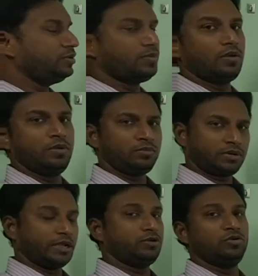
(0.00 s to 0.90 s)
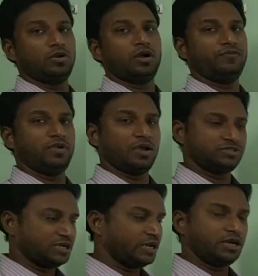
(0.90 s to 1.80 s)
problem. Try to draw. If you have
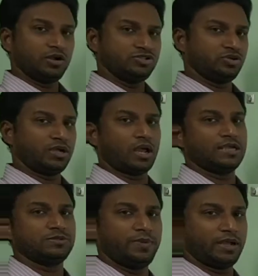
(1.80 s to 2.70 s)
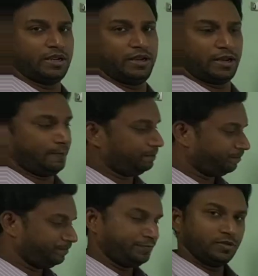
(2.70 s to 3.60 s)
still any doubts, you can ask me at any time.
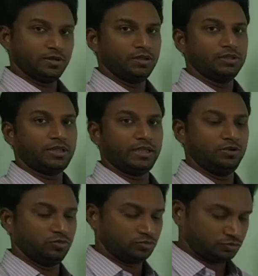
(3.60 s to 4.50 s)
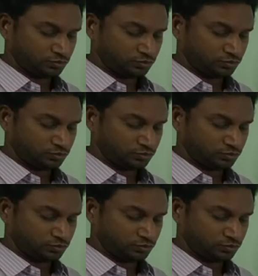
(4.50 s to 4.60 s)
Thank you.